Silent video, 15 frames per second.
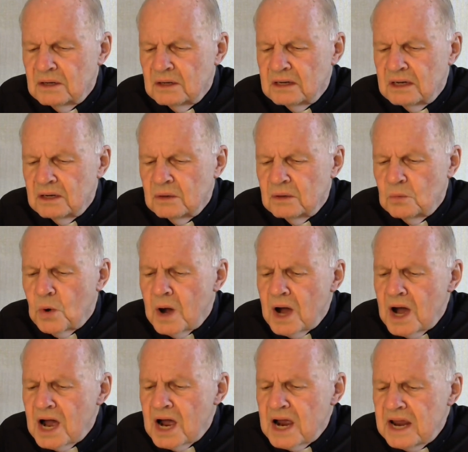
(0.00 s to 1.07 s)

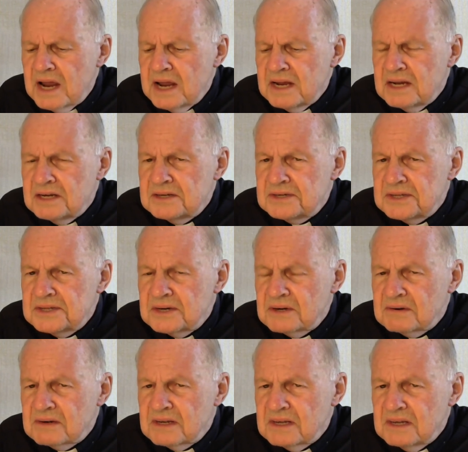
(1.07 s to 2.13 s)
Why is there
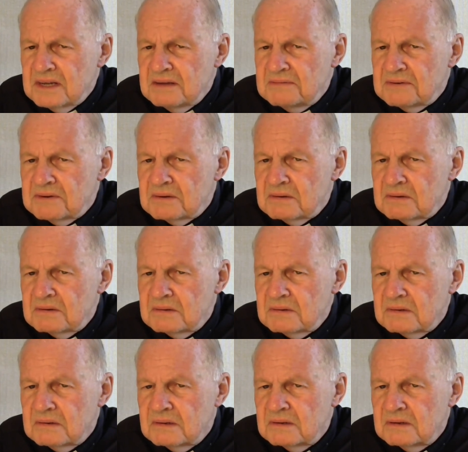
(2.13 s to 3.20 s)
evil?
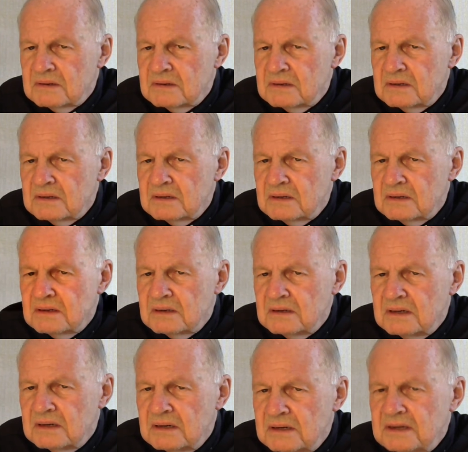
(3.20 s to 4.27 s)

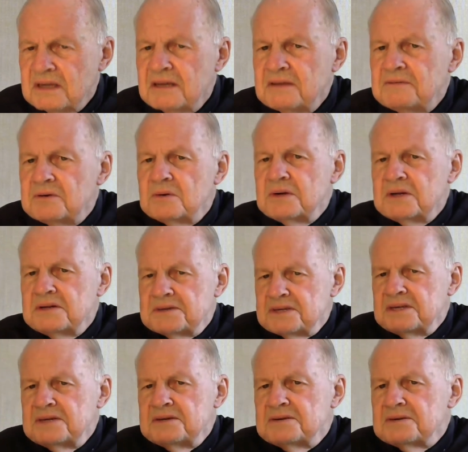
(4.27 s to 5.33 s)
And evil is
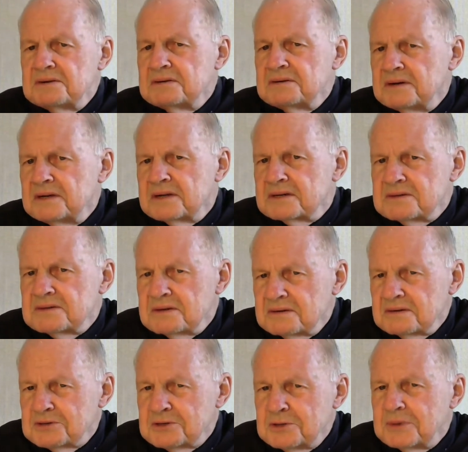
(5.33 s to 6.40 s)
internal and external
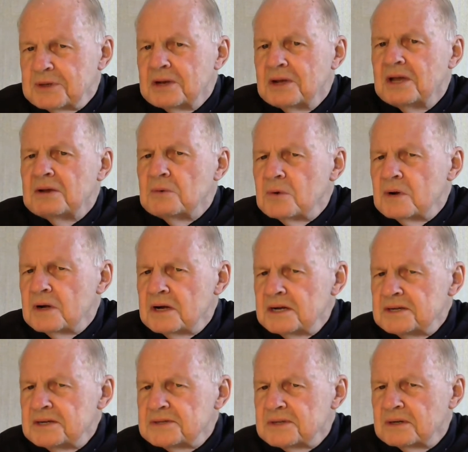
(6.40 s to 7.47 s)
too, but why
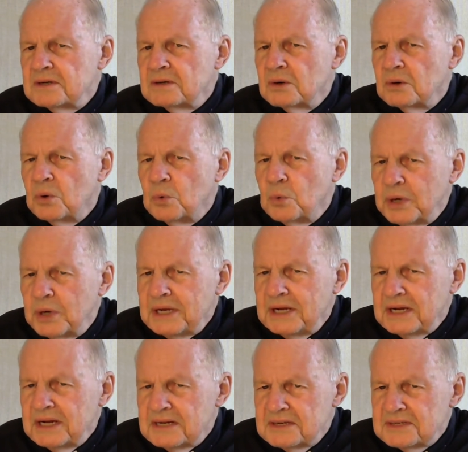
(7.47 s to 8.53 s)
is there
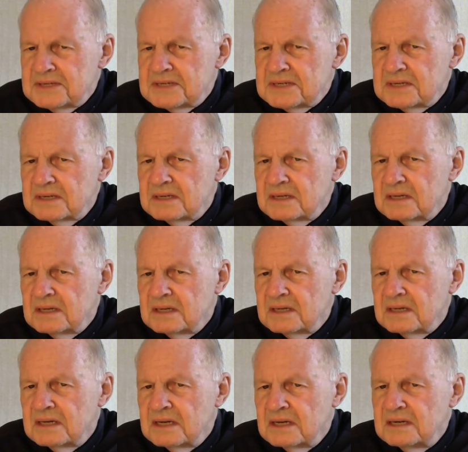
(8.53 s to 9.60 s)
weeds
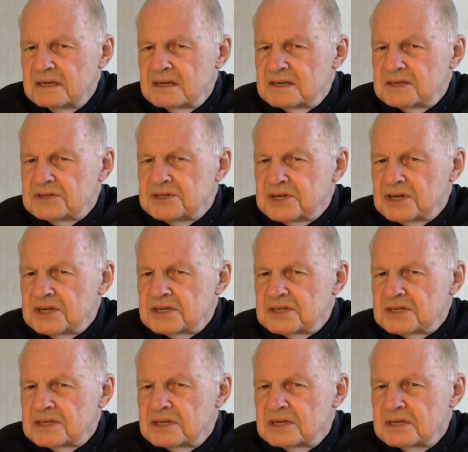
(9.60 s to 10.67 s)
and not
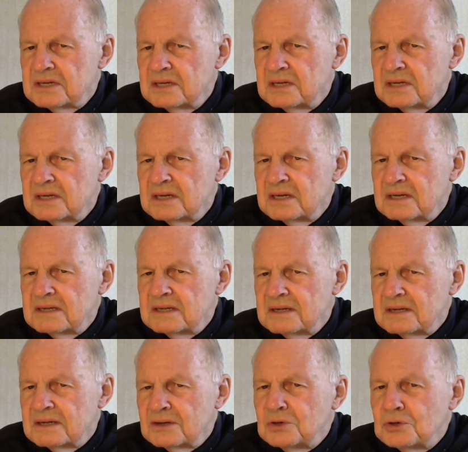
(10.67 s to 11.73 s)
just
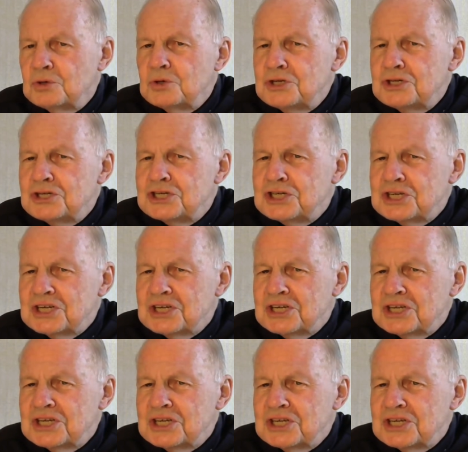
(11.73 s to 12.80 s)
good
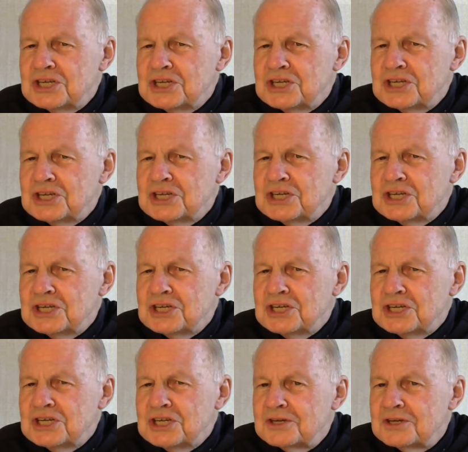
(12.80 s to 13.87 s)
seed or
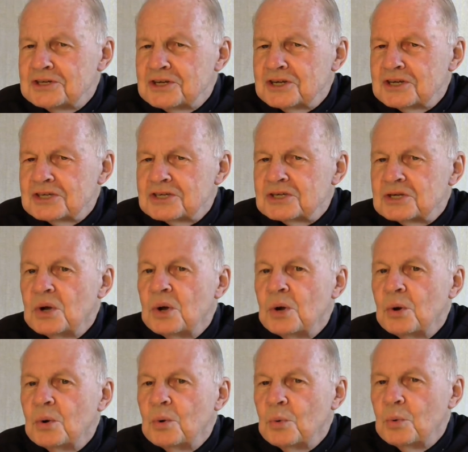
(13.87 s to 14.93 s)
not just
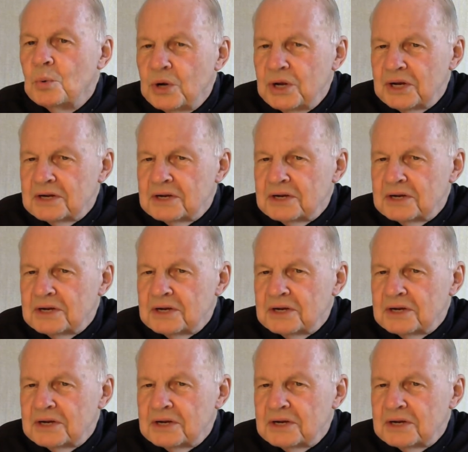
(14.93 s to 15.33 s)
wheat?